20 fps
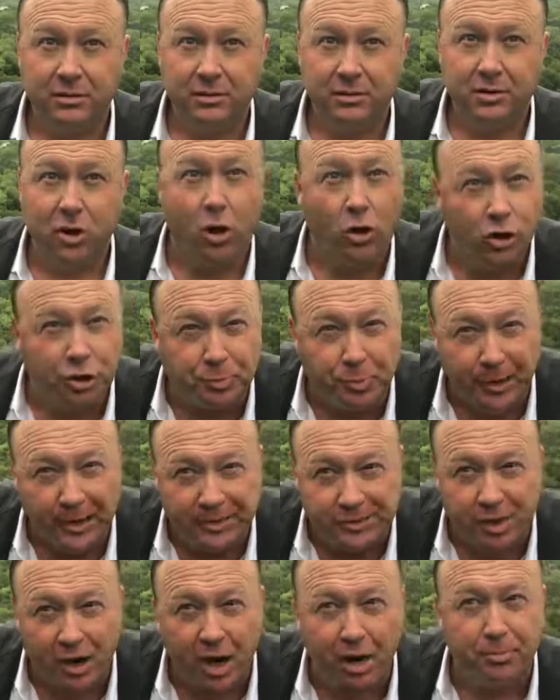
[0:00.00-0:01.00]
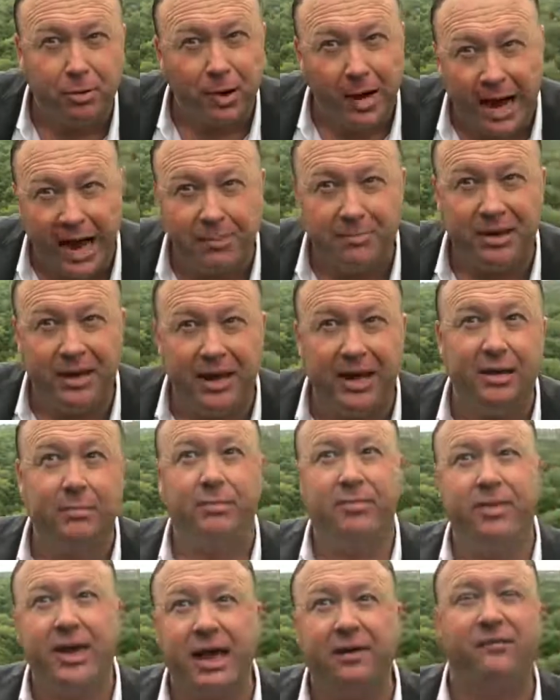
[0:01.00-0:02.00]
Cold Springs Harbor, IBM,
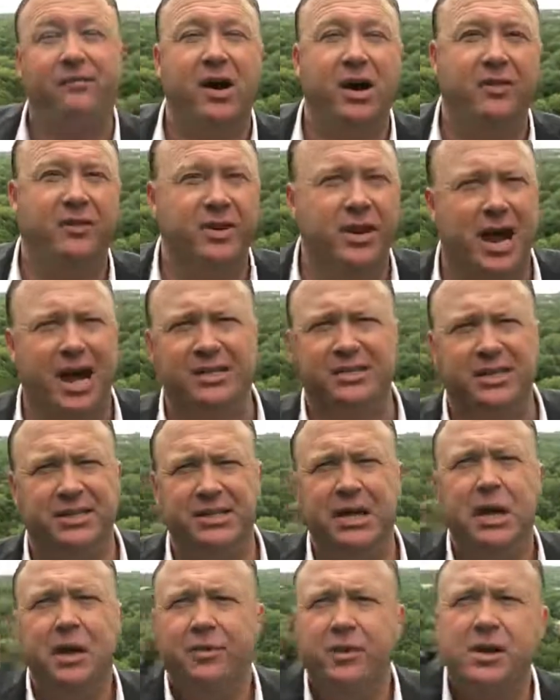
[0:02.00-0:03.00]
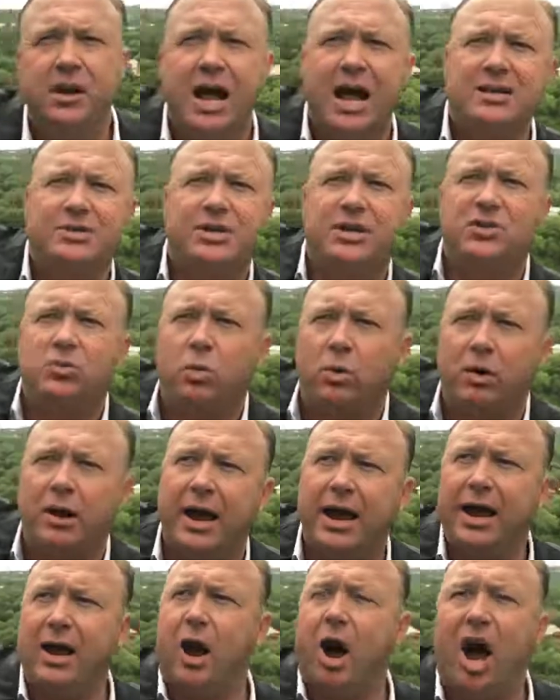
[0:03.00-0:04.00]
they funded the Nazis. The Nazis were
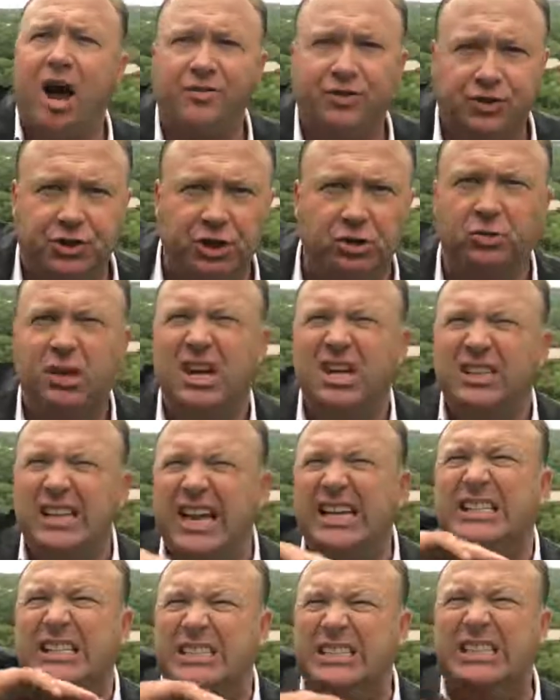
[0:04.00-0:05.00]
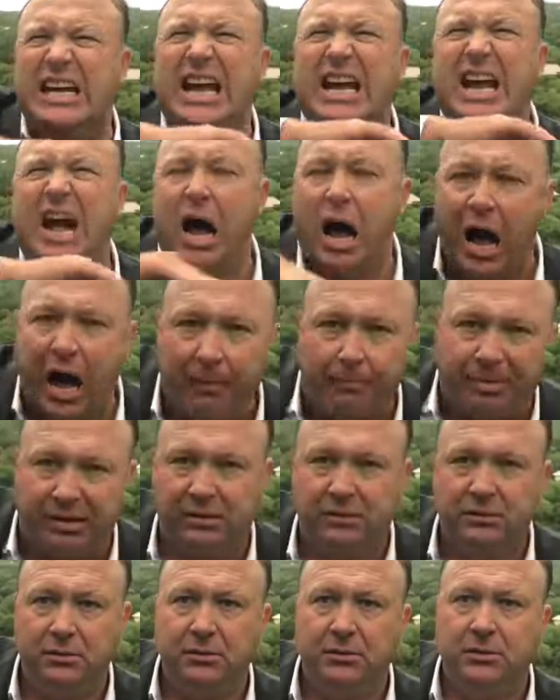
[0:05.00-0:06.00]
an offshoot they set up.
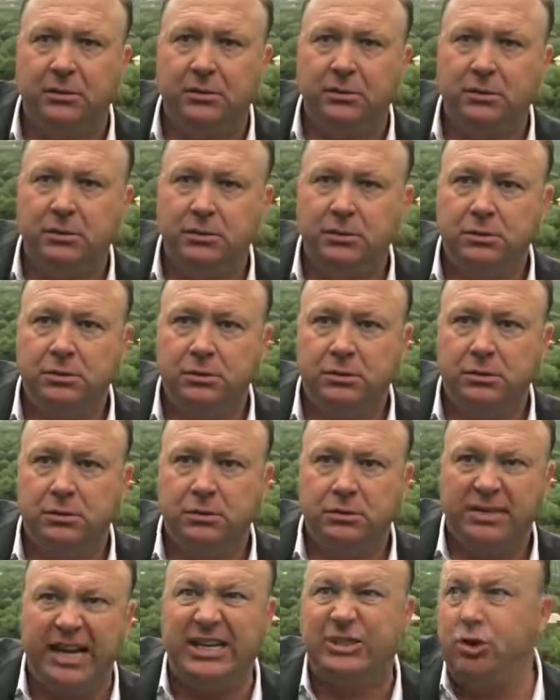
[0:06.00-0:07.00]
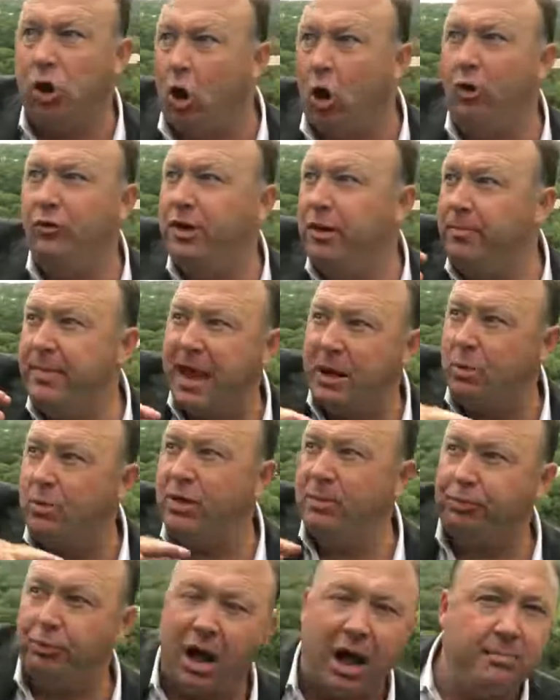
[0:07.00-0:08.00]
They told them they were
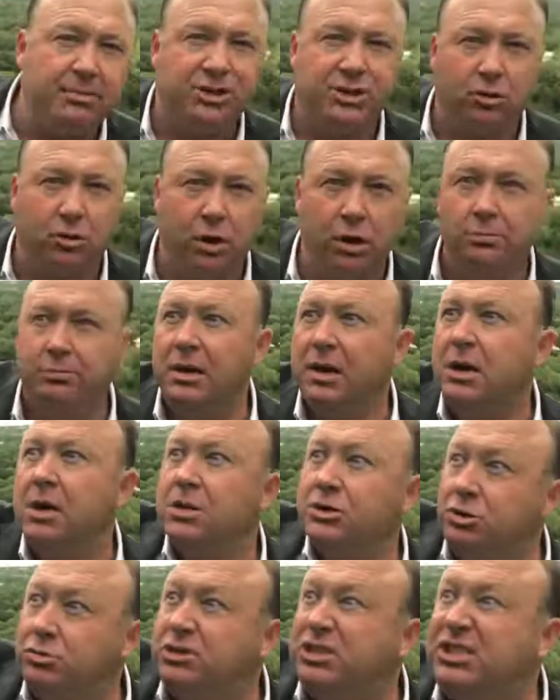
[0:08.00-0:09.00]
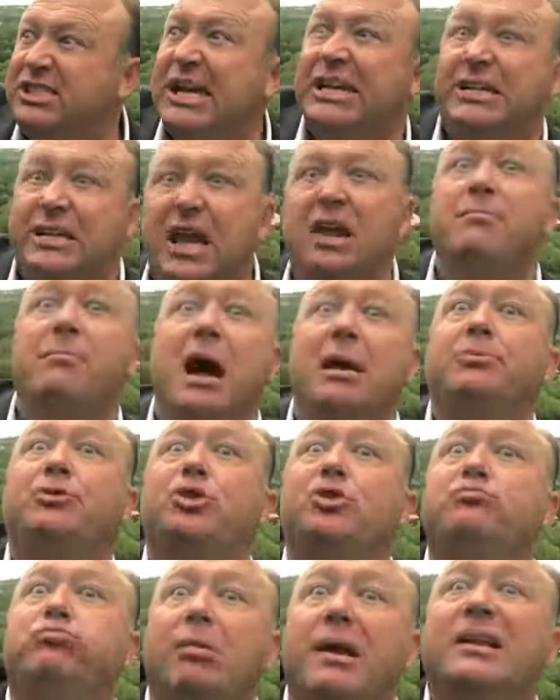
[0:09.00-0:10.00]
the promised group to set them up
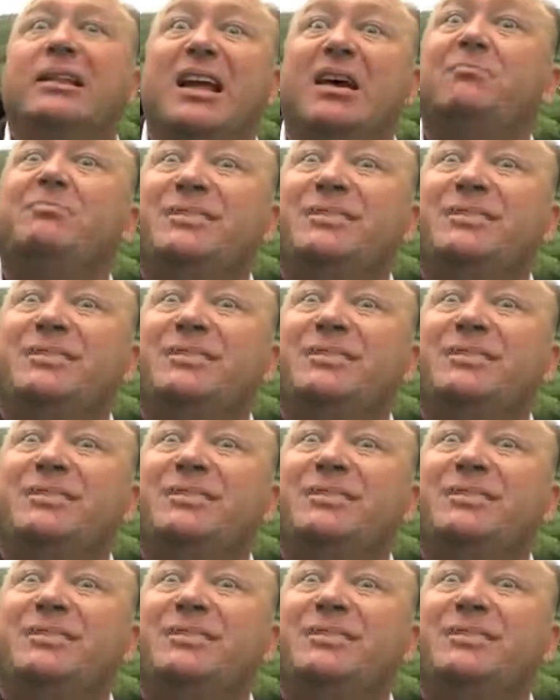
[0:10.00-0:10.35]
to bring them